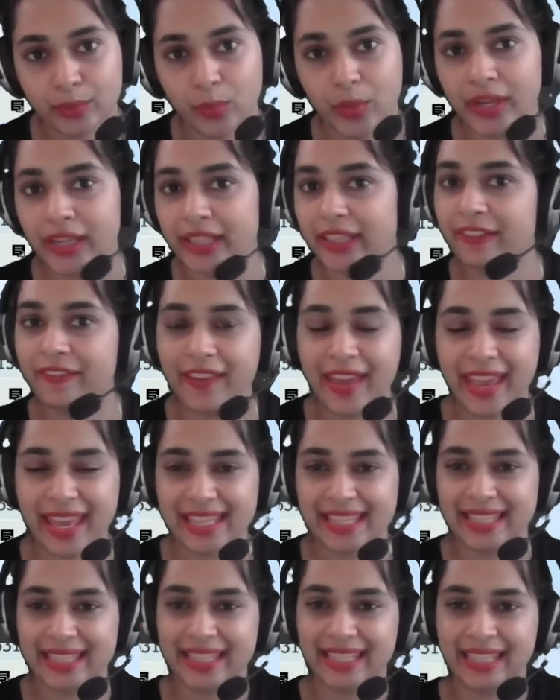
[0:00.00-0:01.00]
What are the
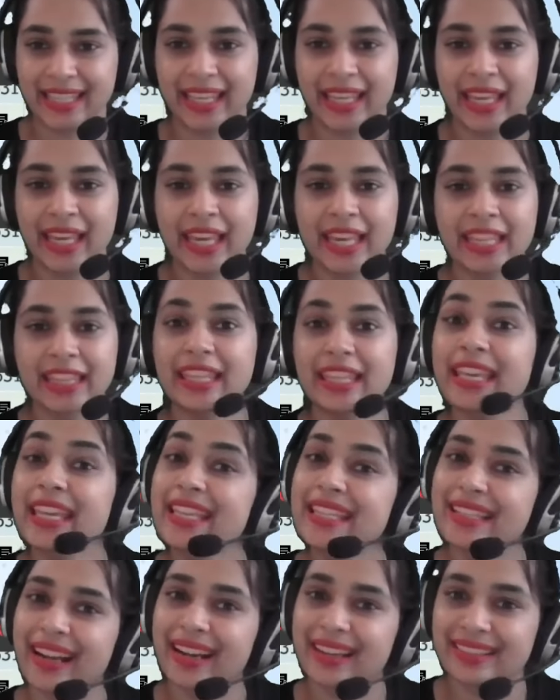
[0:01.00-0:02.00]
ways?
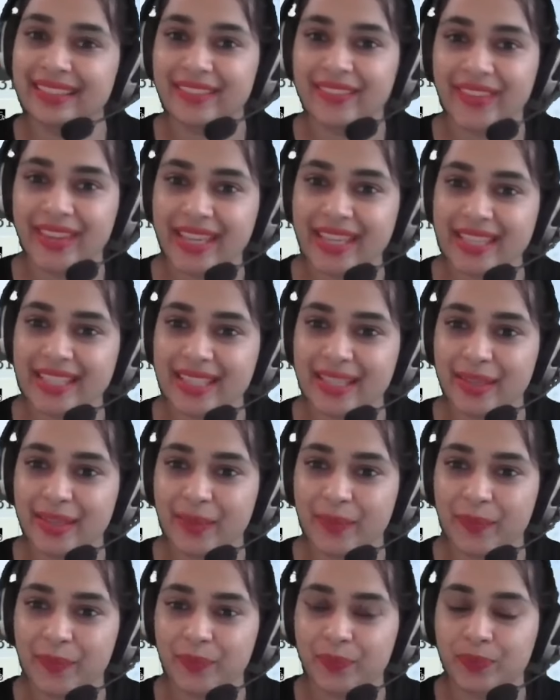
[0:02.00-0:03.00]
These are the ways.
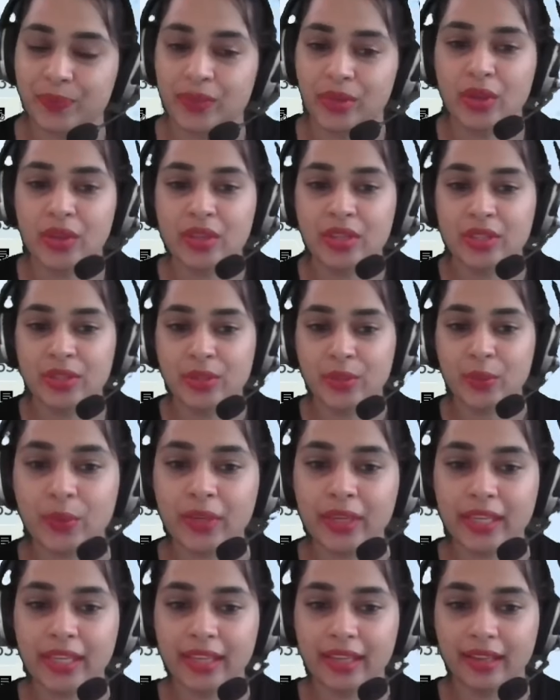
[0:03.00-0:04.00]
So
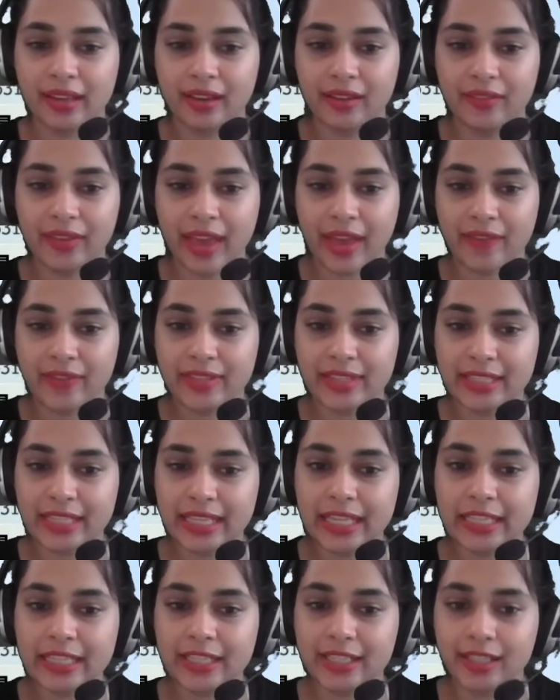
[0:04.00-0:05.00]
here we have
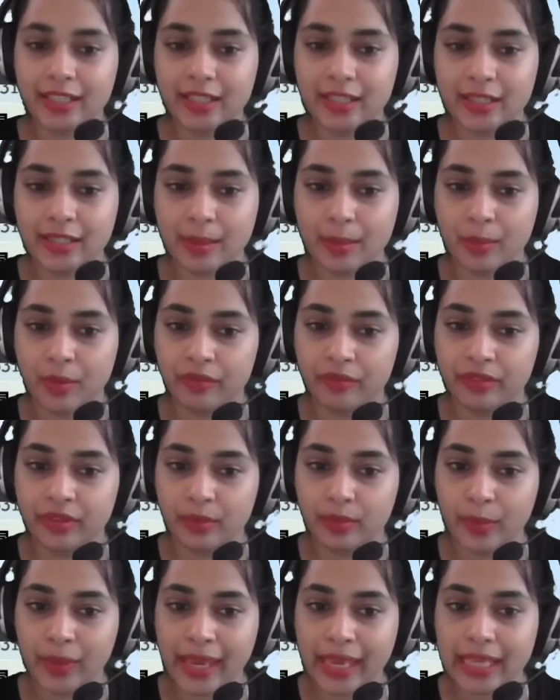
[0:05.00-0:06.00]
stated some of the
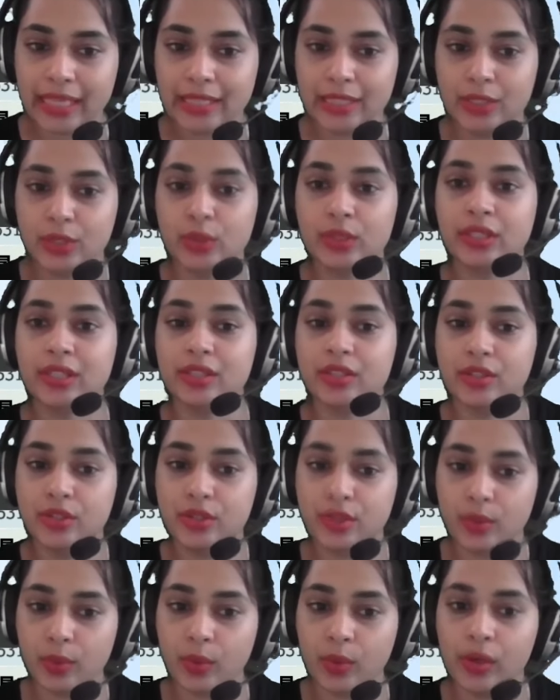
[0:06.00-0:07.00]
ways to
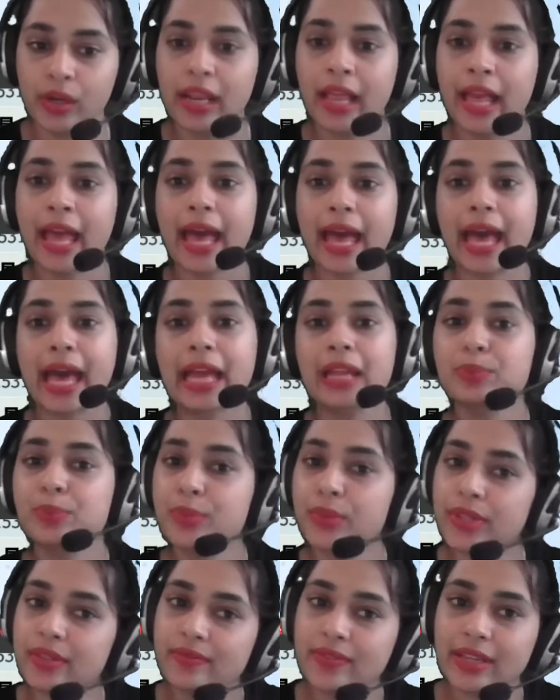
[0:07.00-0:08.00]
control and
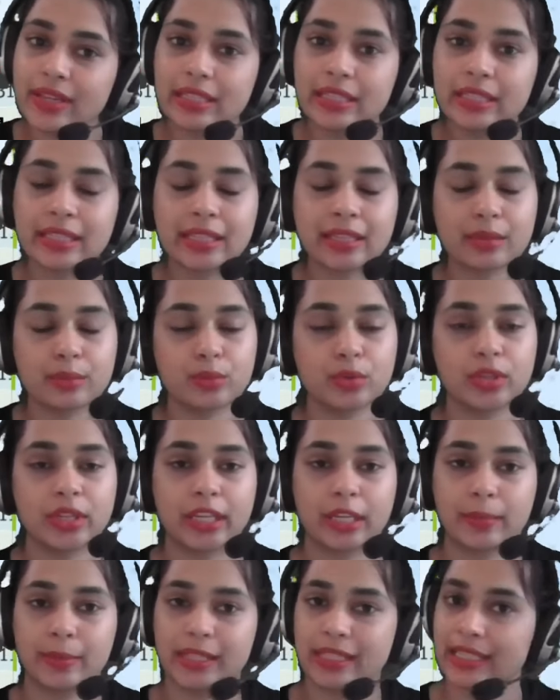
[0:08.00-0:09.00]
prevent
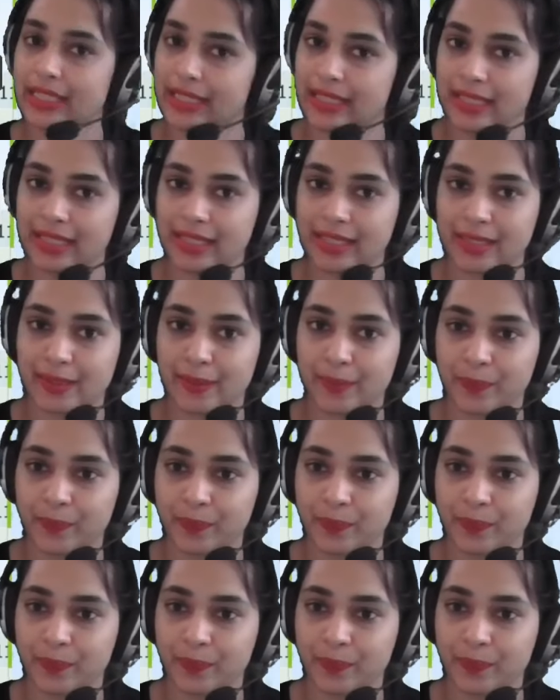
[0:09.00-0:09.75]
communicable disease.